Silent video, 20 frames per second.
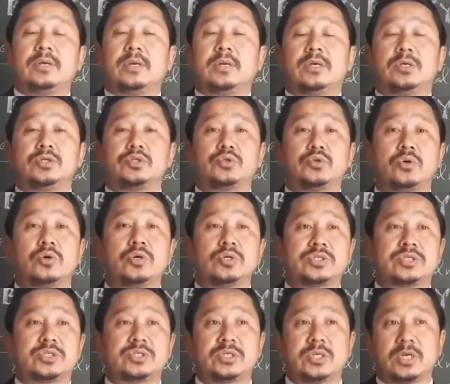
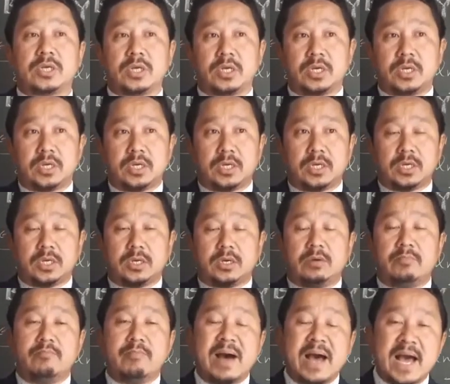shows a
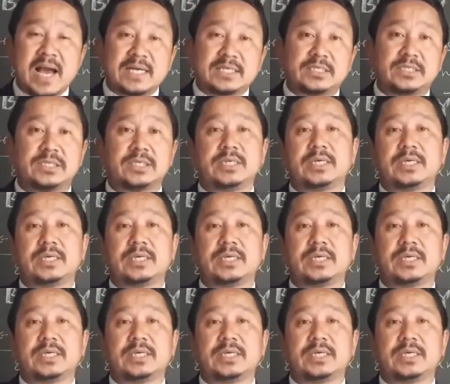marked